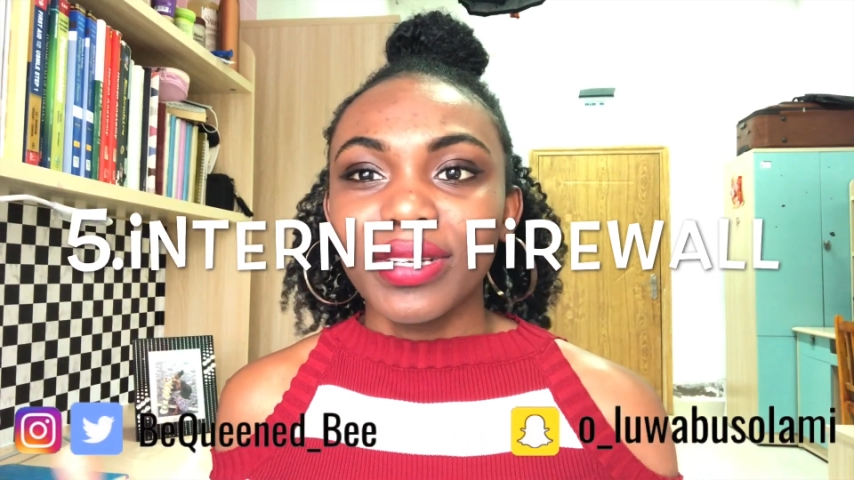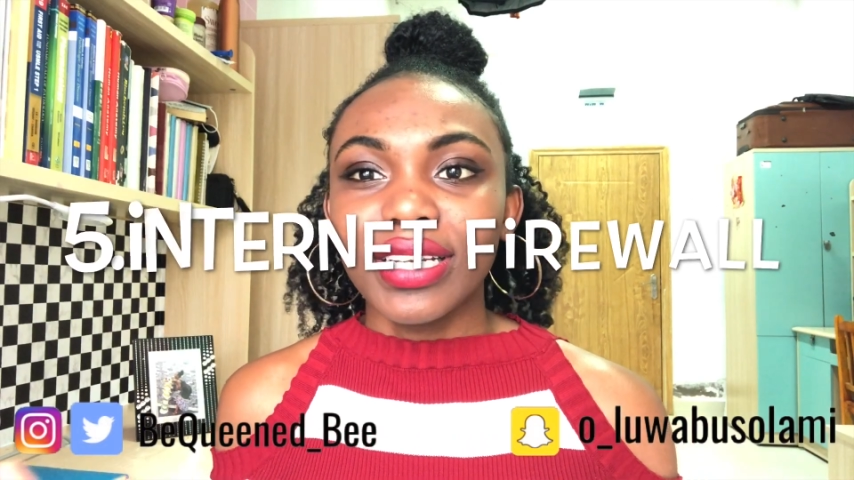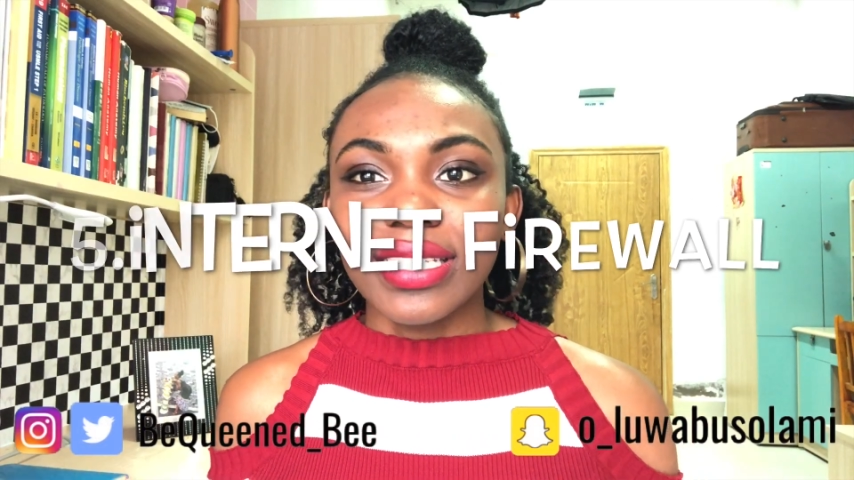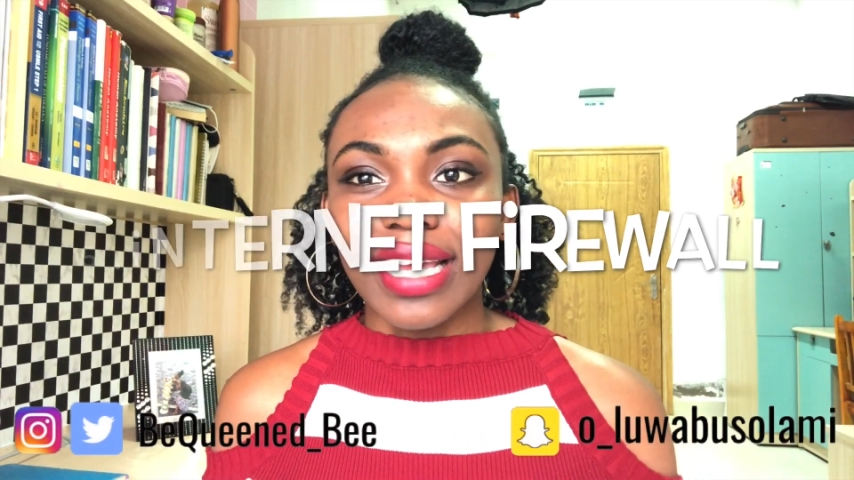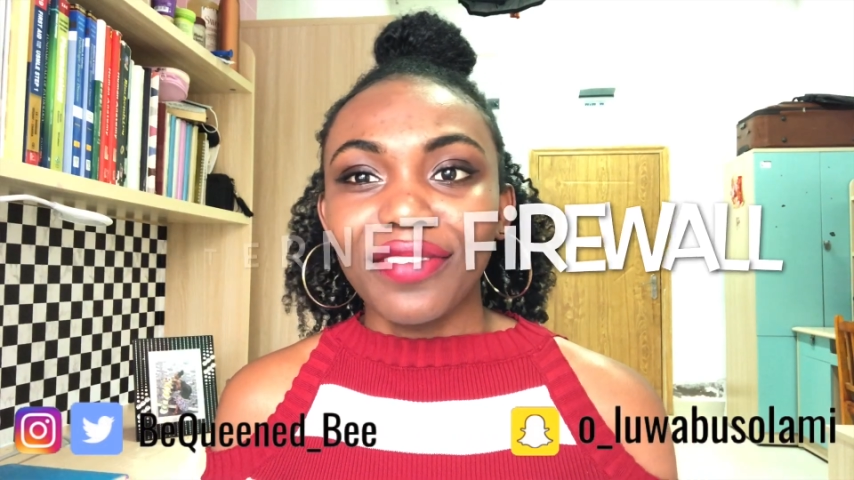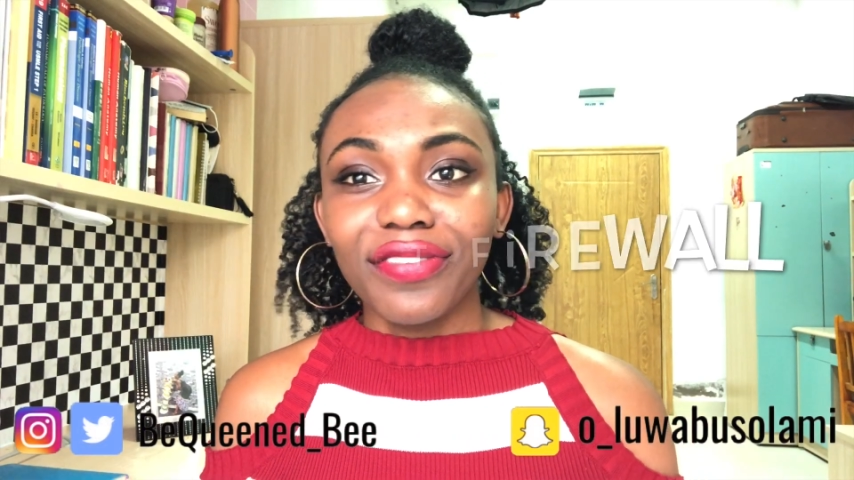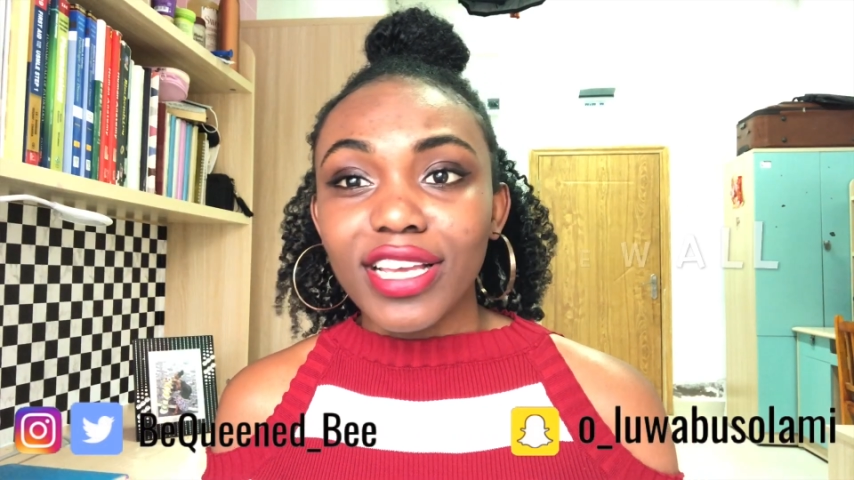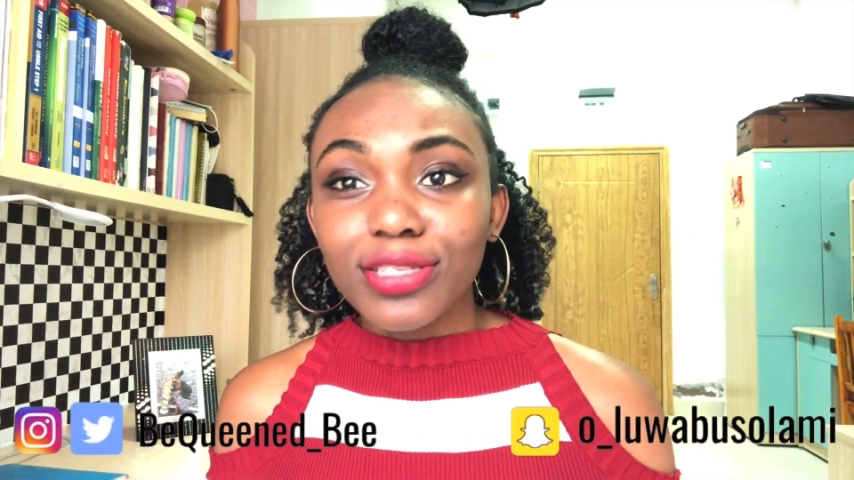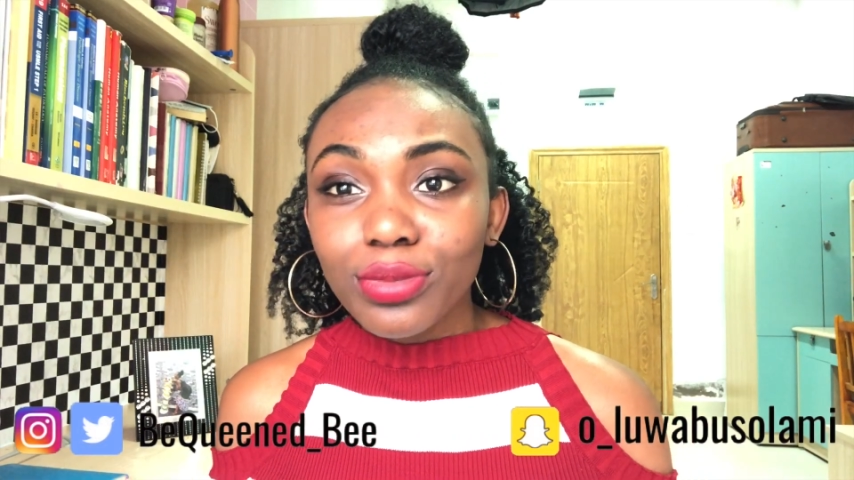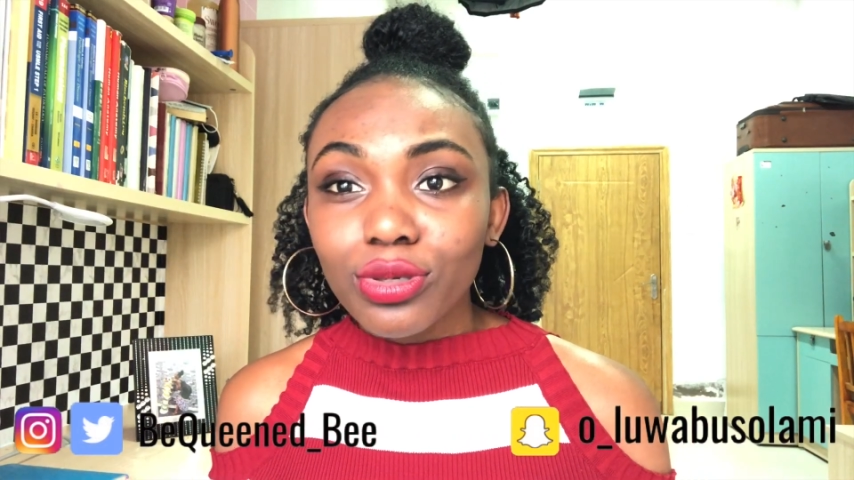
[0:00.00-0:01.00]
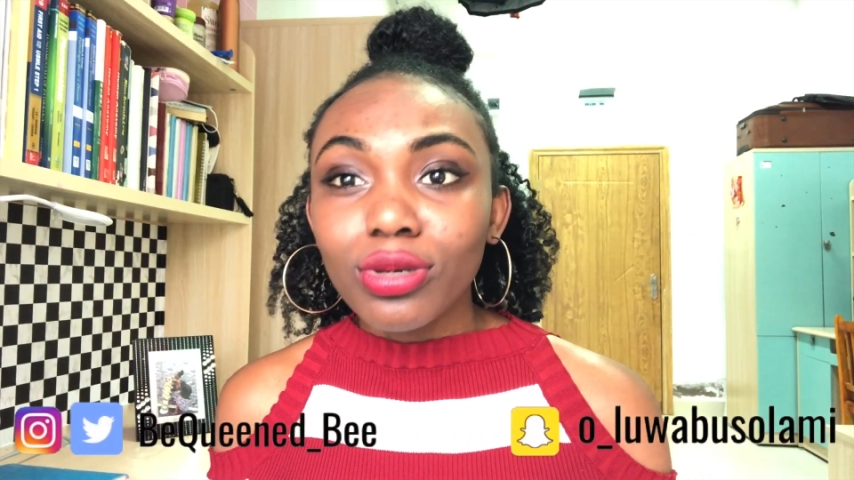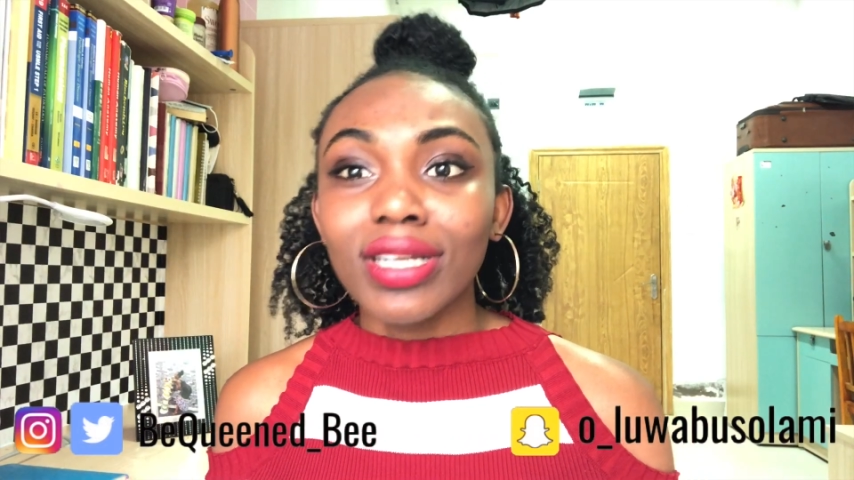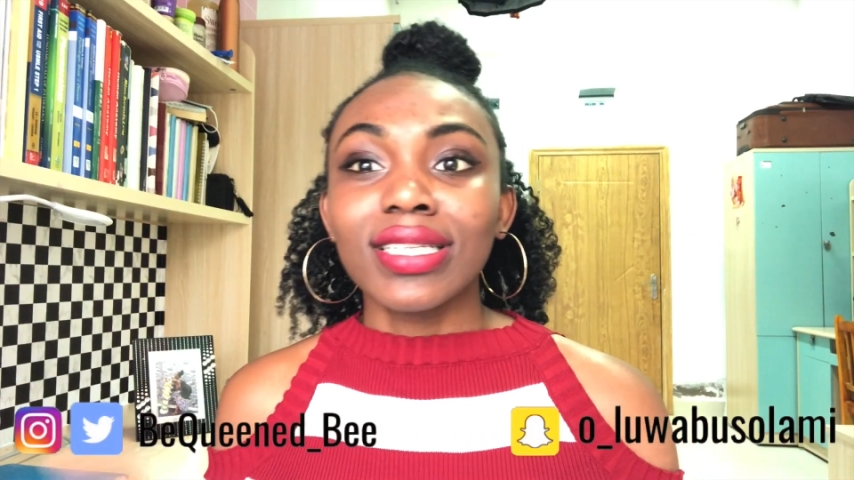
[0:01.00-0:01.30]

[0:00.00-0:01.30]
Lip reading: medias like Facebook,